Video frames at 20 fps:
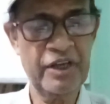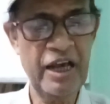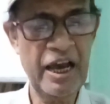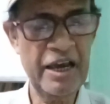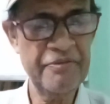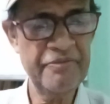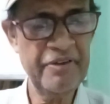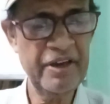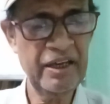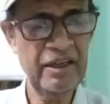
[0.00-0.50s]

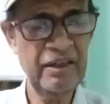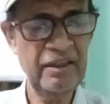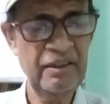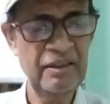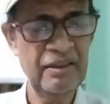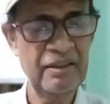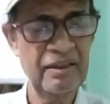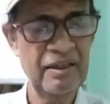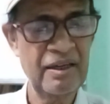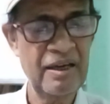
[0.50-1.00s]

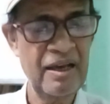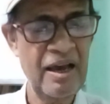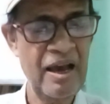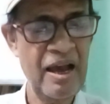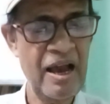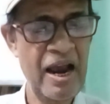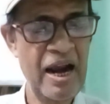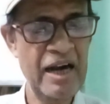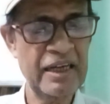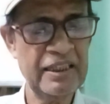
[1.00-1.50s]
diving
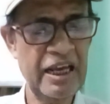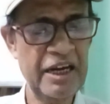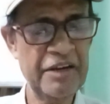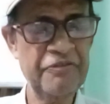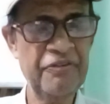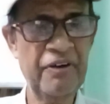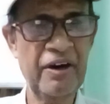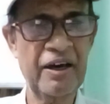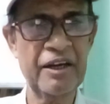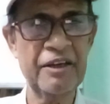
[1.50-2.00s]
and the
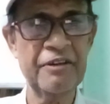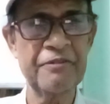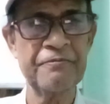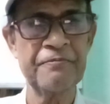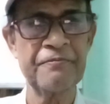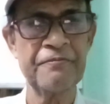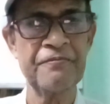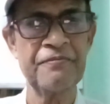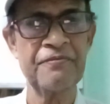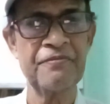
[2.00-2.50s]
river